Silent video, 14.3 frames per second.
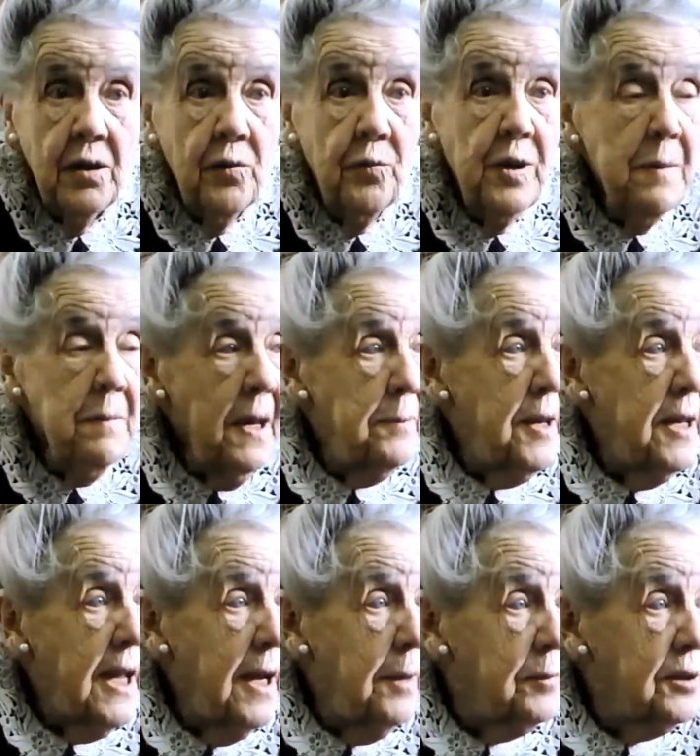we may be
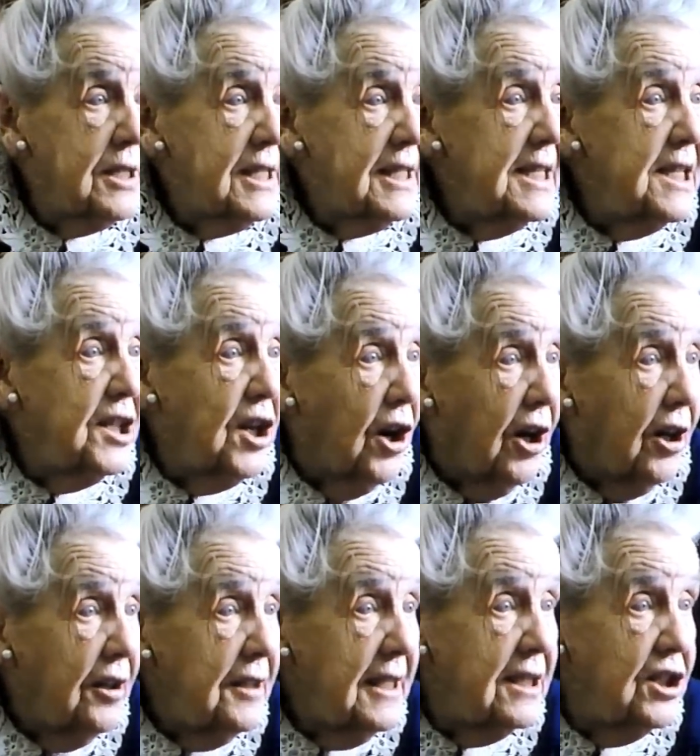able to see
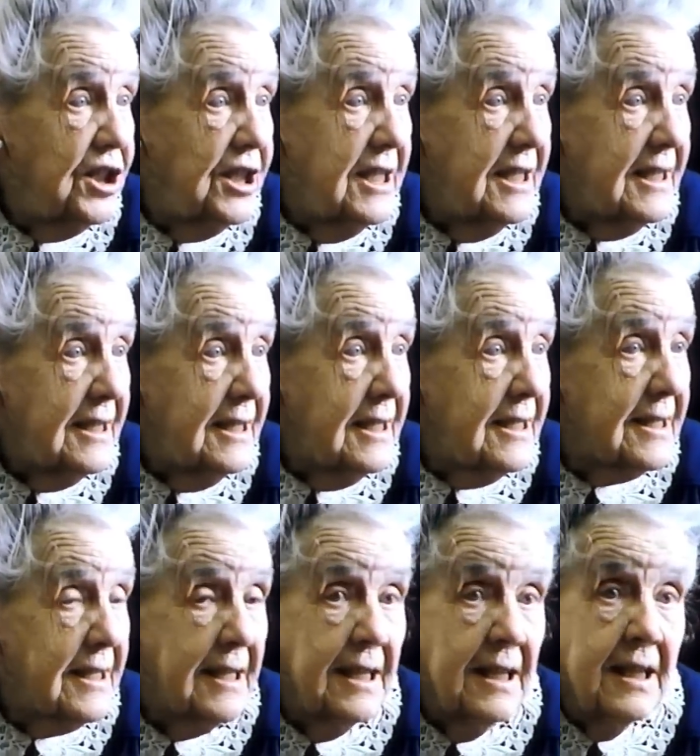God and Jesus
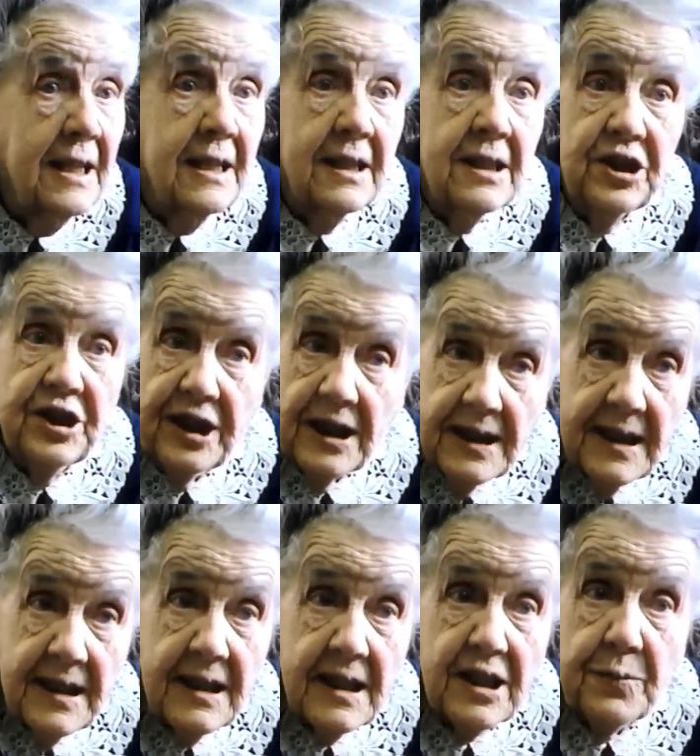
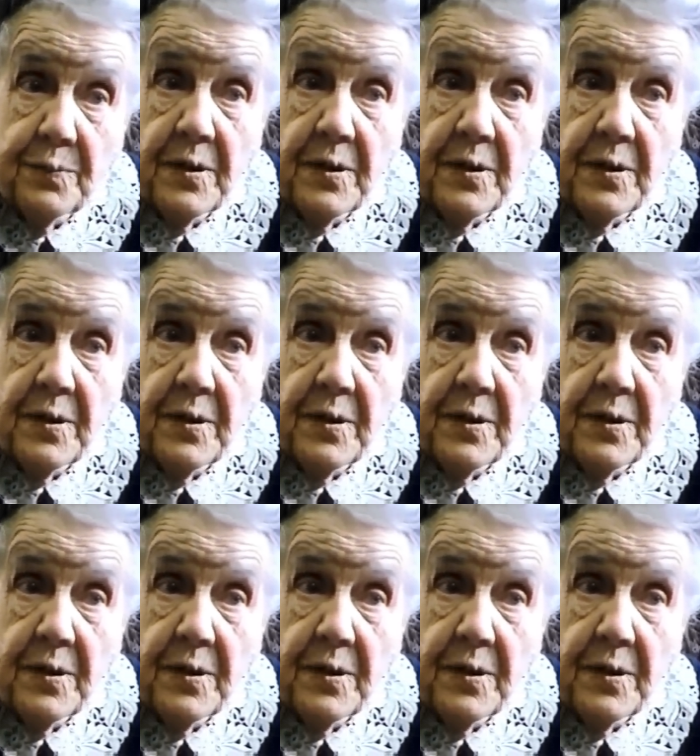just as